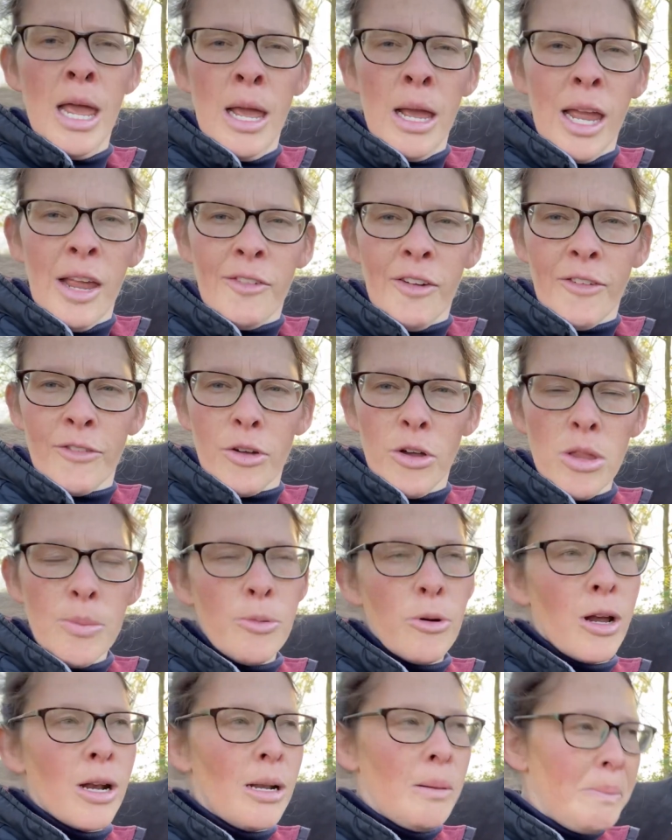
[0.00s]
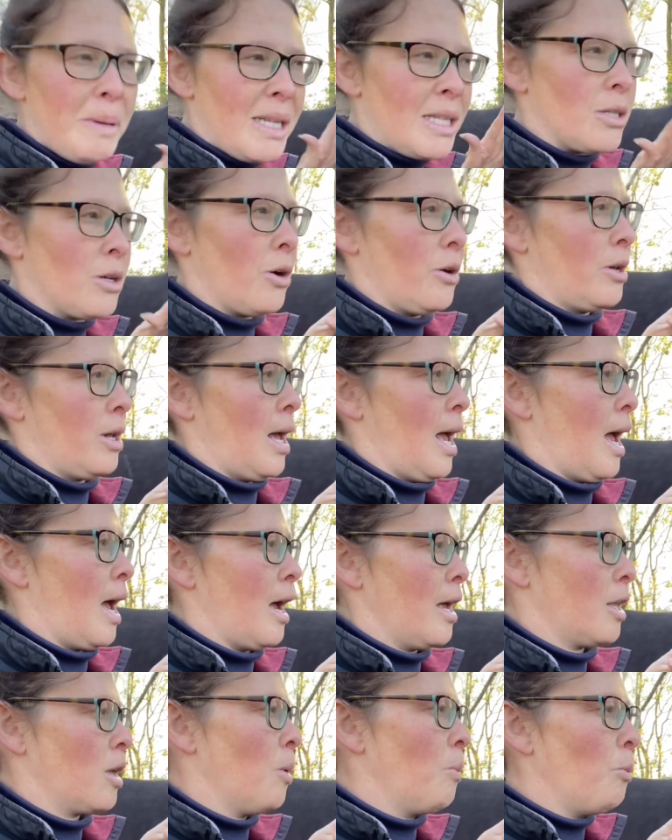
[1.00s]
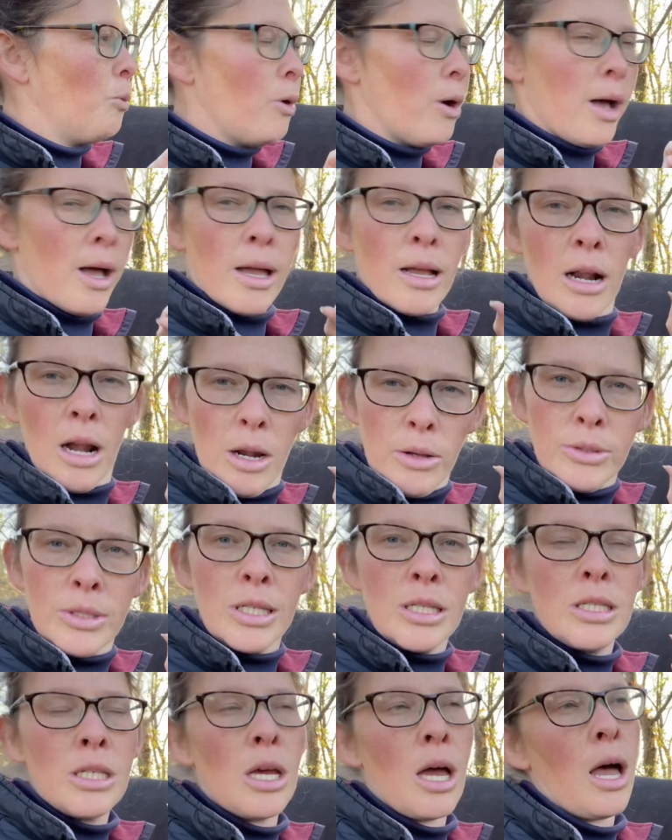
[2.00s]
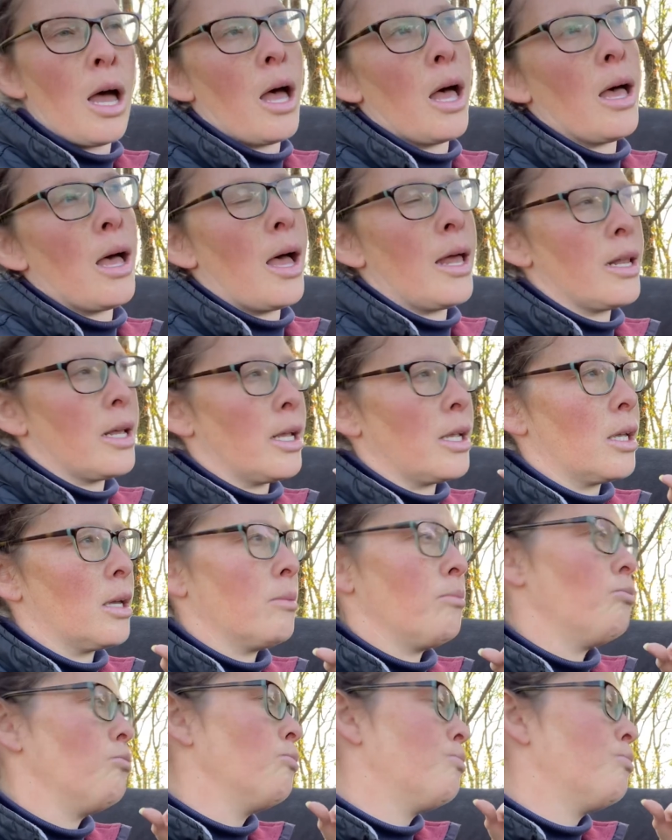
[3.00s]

If I've got the bridle and bit on, I can work closer to her and I can